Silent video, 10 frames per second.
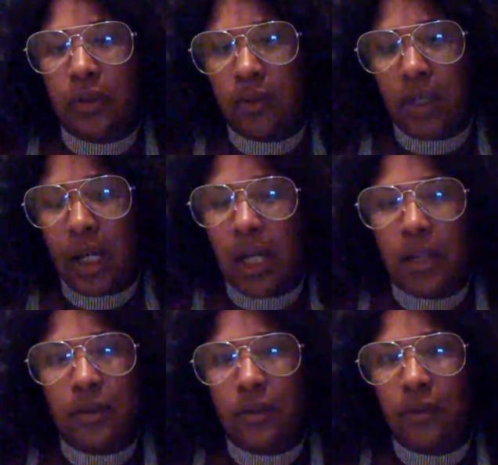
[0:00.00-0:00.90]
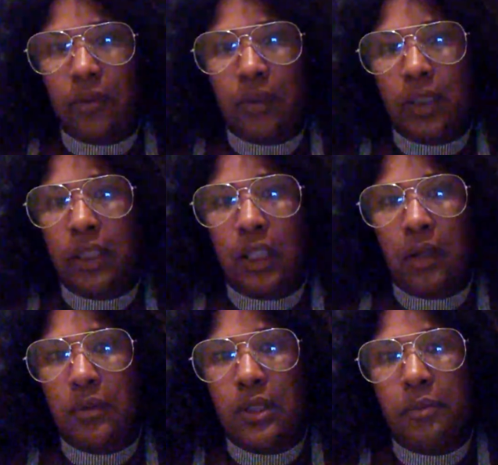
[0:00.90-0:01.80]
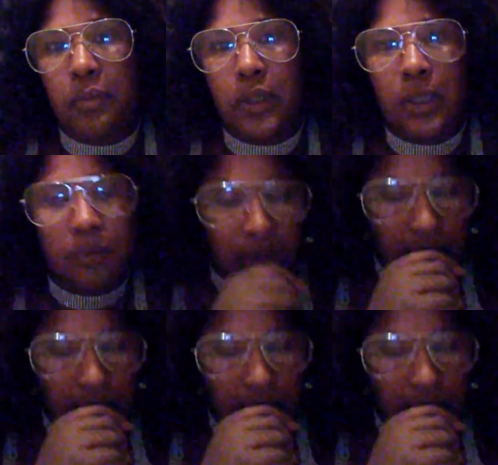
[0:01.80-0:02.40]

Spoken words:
go to high school, and that was pretty